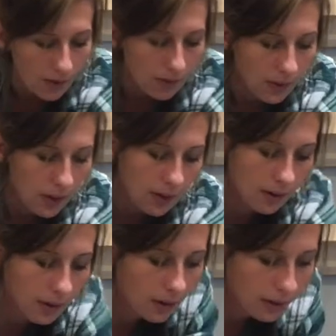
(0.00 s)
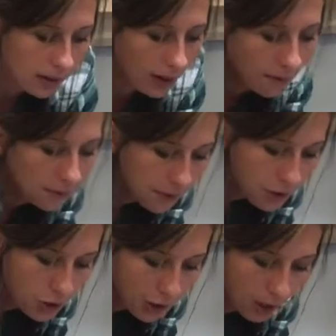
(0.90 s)
And then clean off
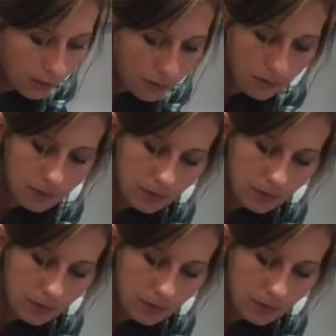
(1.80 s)
the shelf.